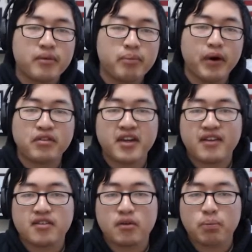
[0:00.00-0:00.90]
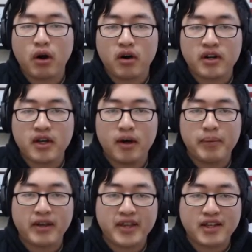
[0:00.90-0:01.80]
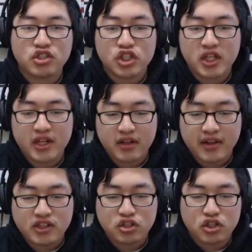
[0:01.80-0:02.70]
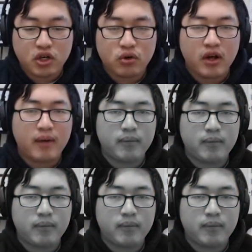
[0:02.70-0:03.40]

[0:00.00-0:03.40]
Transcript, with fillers: both sides of the party about that cheating election joke, I'm,